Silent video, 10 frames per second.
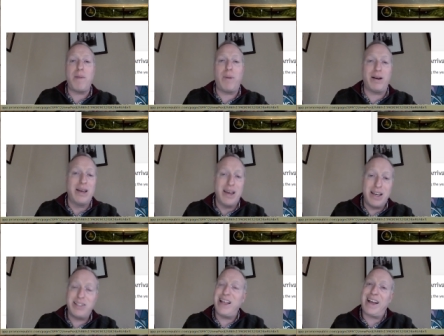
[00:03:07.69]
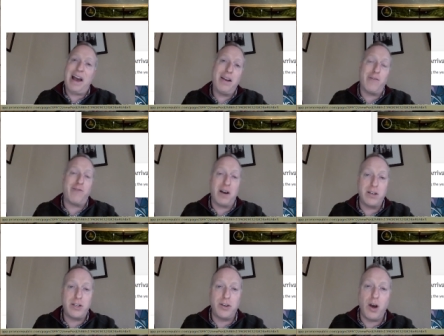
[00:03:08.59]
but isn't that kind of fun
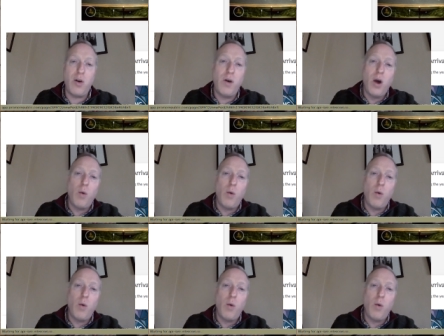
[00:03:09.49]
to know?